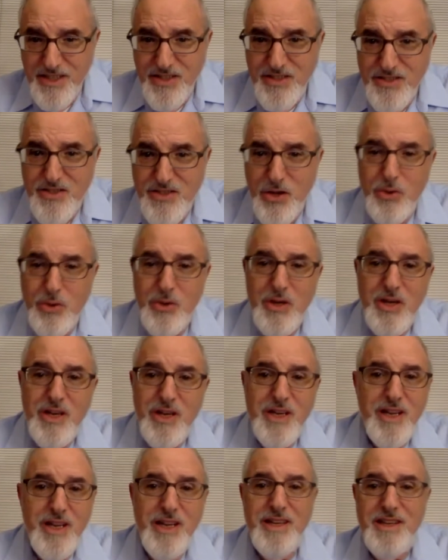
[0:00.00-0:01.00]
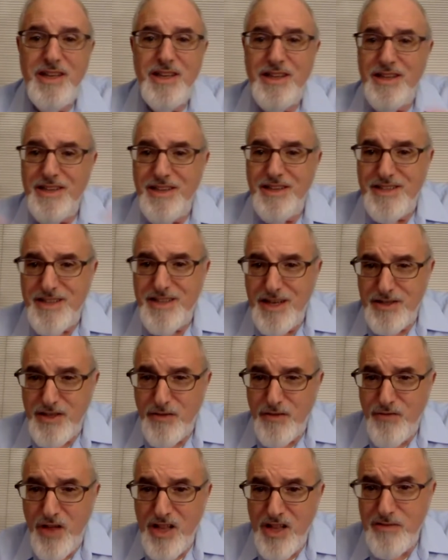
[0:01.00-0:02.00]
So it, it's, it's
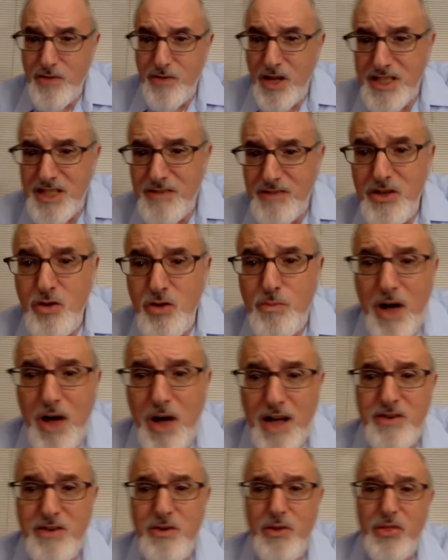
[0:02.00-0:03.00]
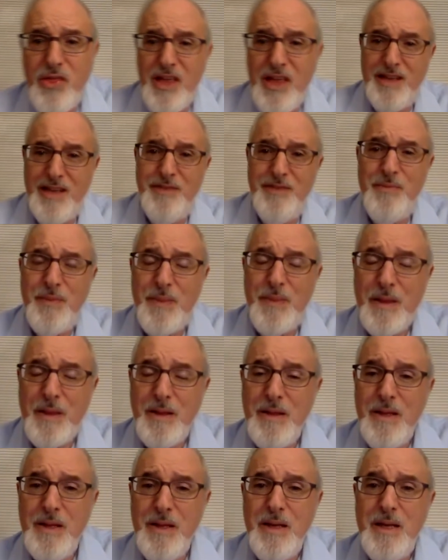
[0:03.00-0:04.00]
a relatively new, new thing.
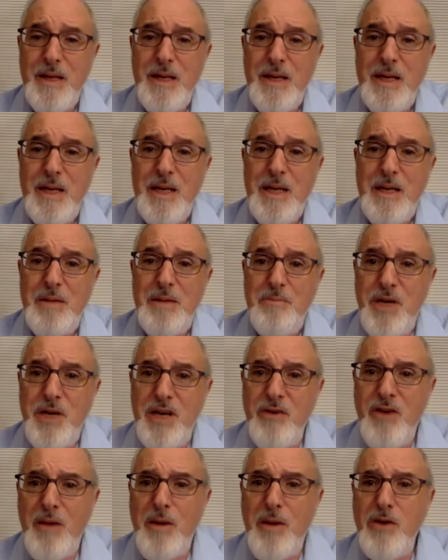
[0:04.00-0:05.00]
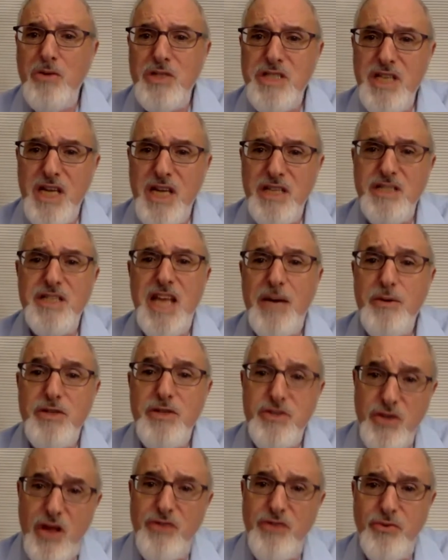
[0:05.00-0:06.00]
But in Rabbi Uziel's day, which
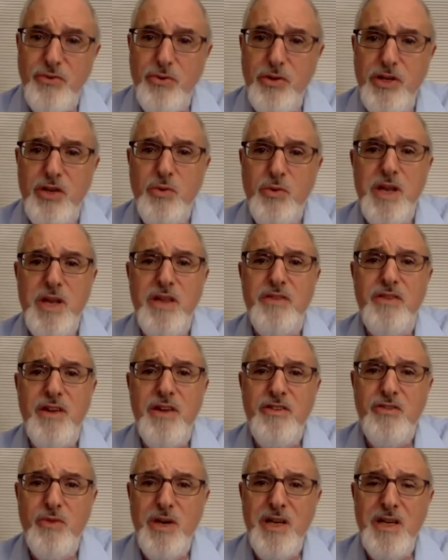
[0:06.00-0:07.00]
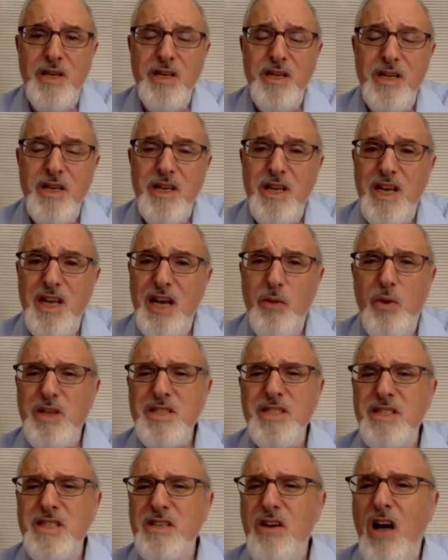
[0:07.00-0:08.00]
is also early 20th century, it
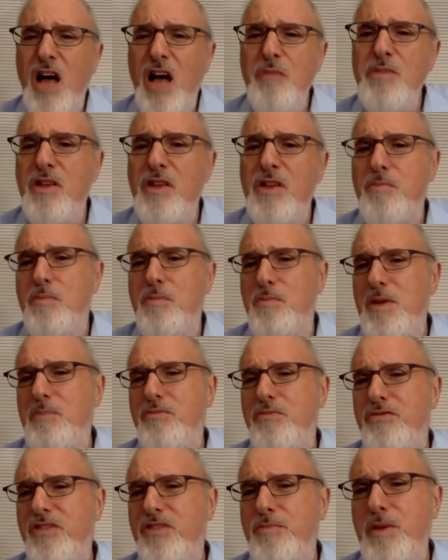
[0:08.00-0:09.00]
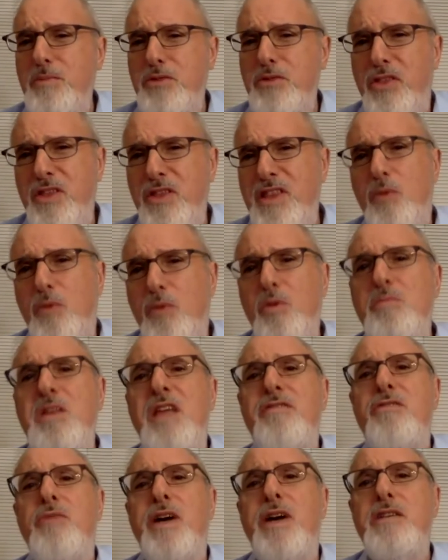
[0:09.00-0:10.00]
wasn't common to people, for people to think that women
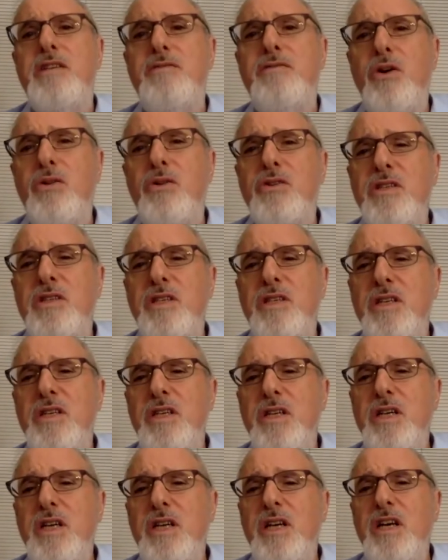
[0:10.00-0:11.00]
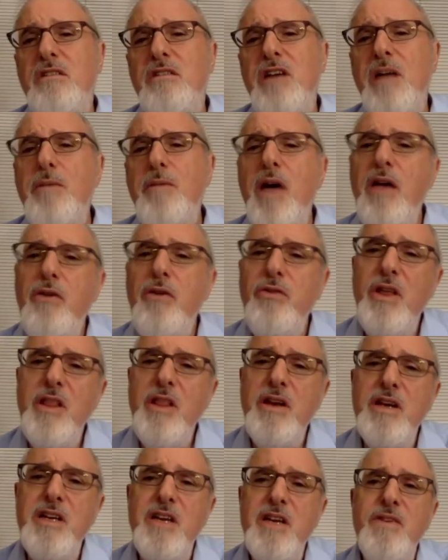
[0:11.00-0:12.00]
have a right to vote. Rabbi Uziel
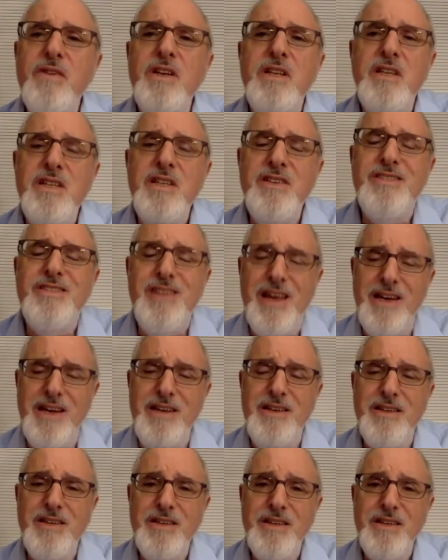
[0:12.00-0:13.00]
had a different insight.